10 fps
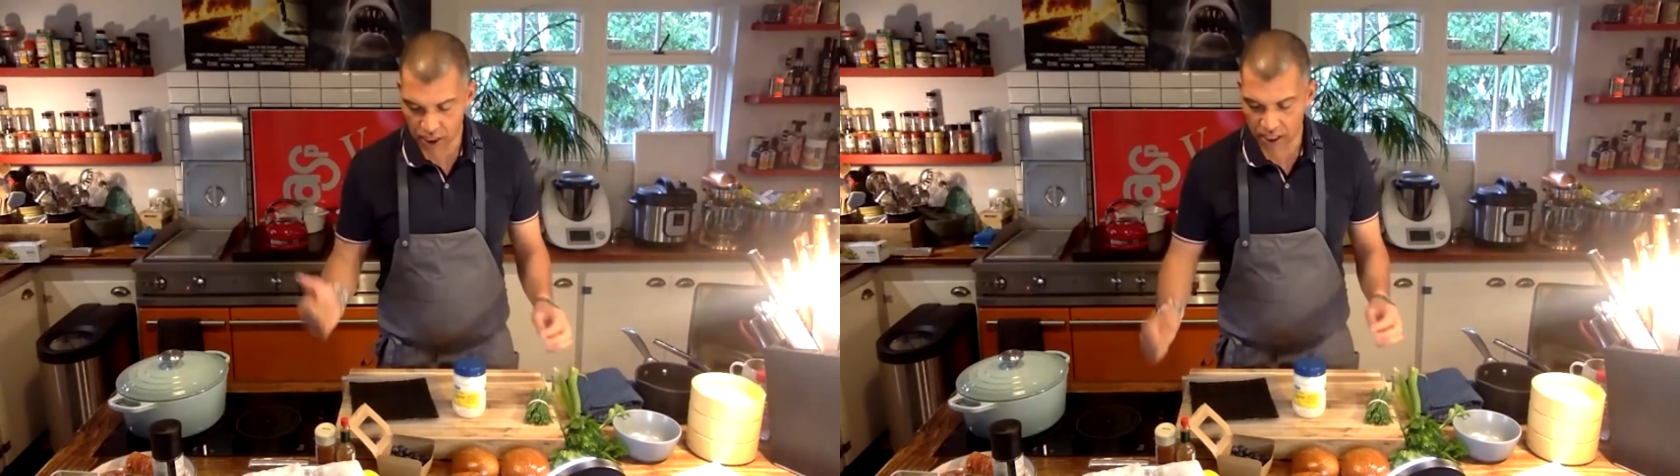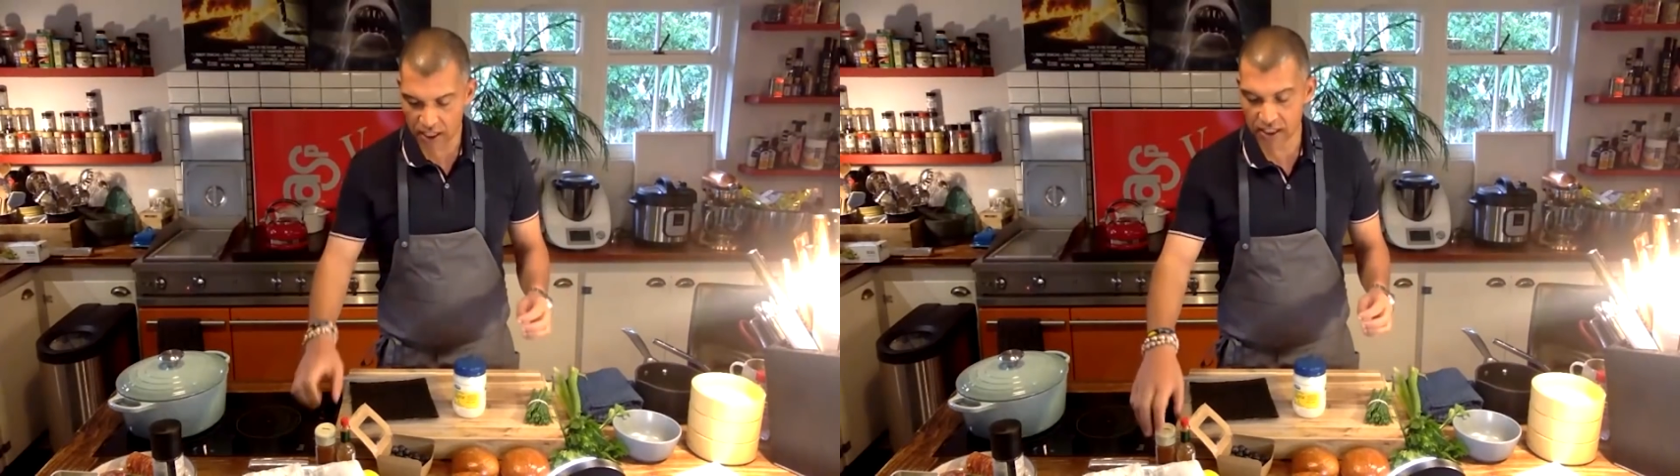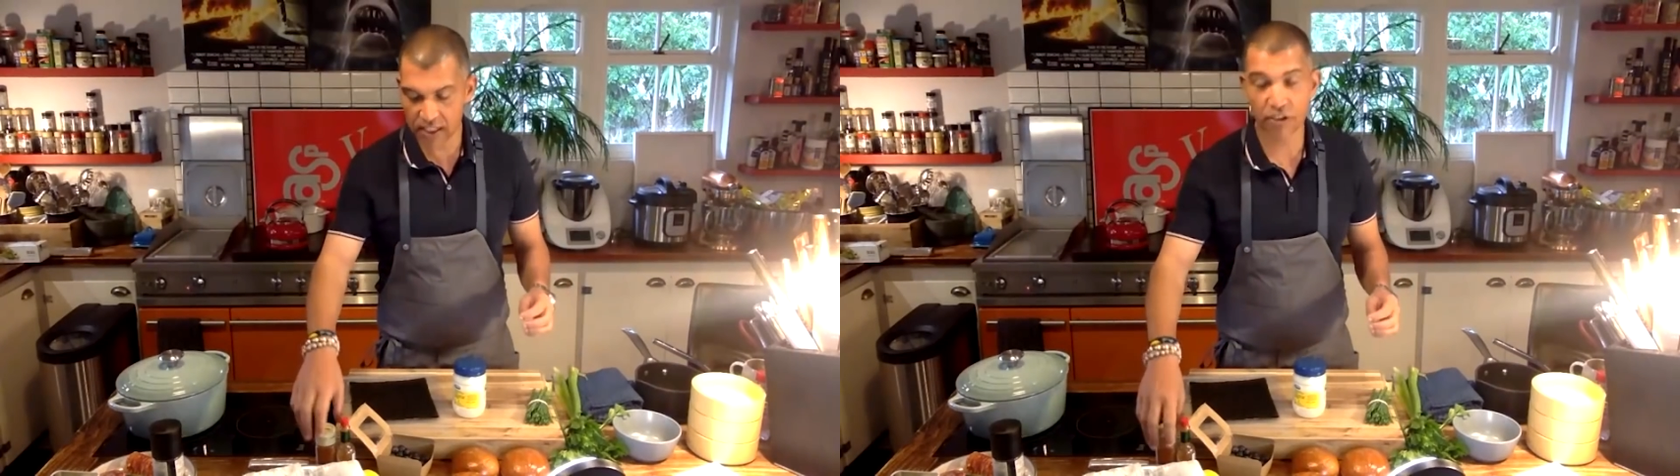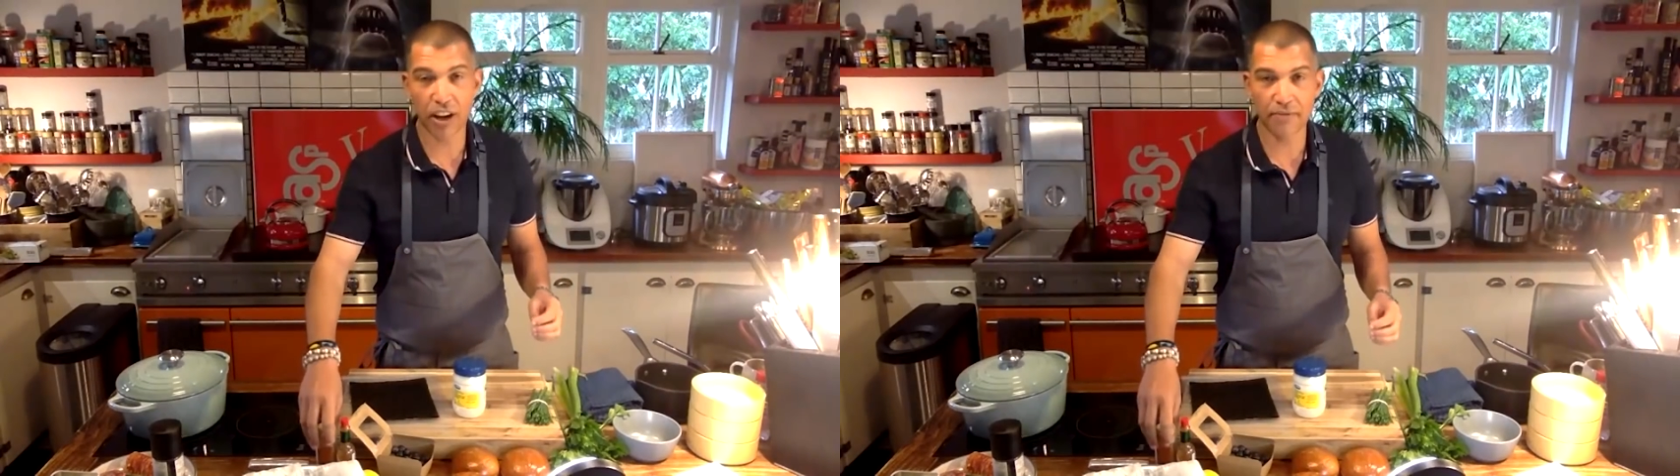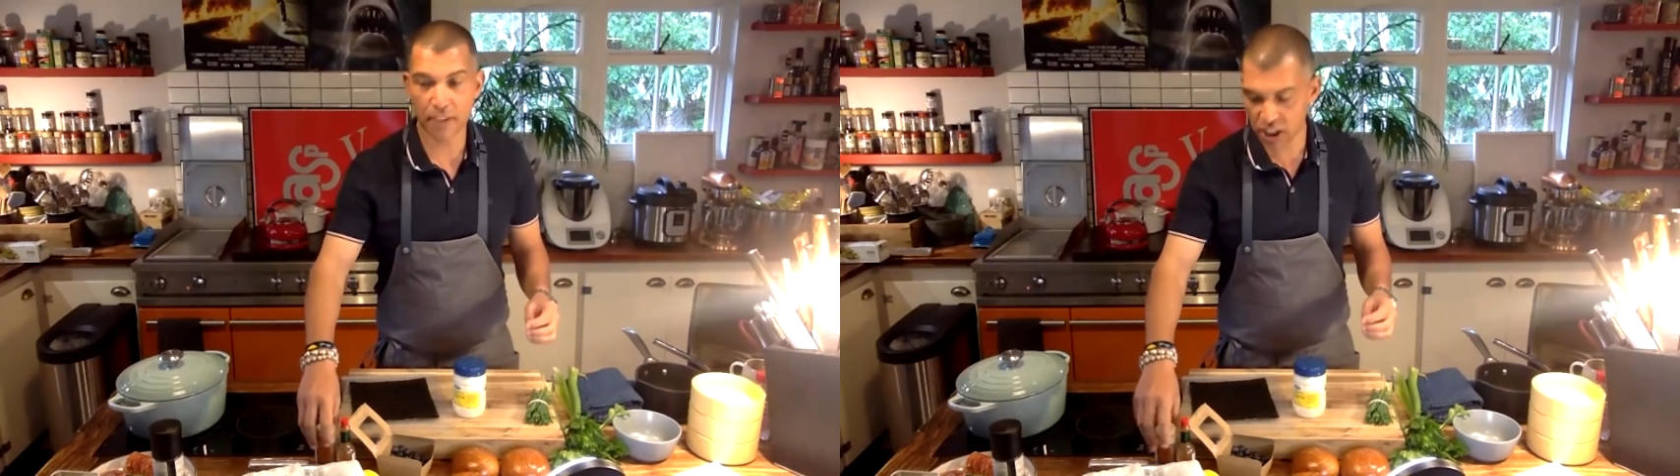the
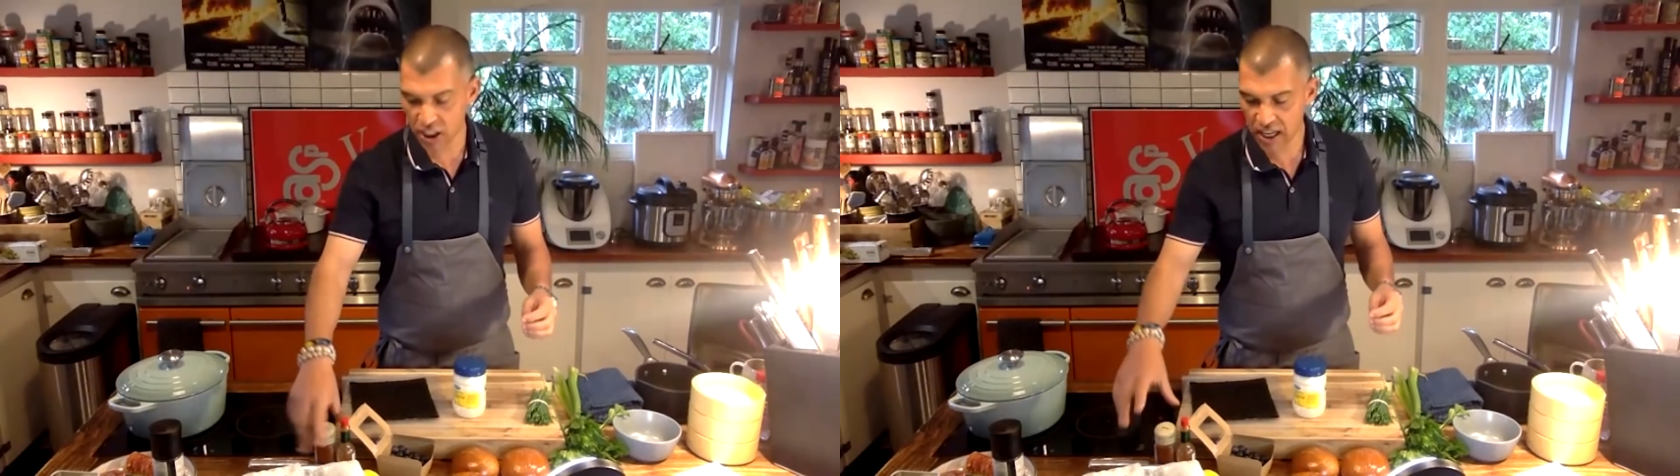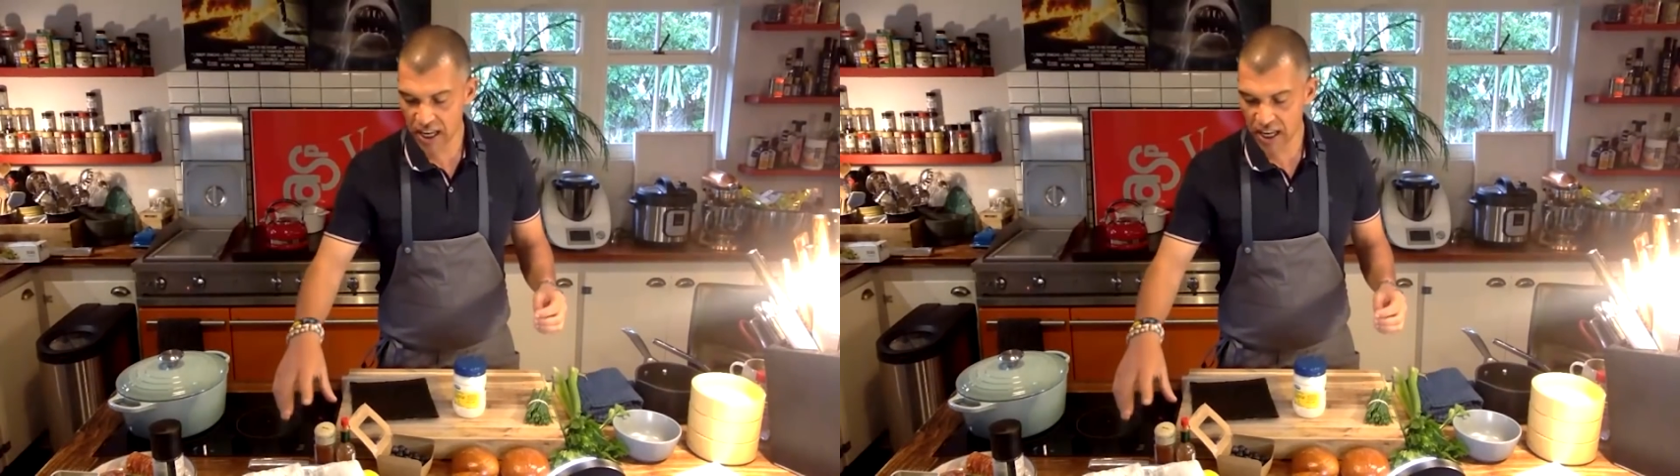crayfish.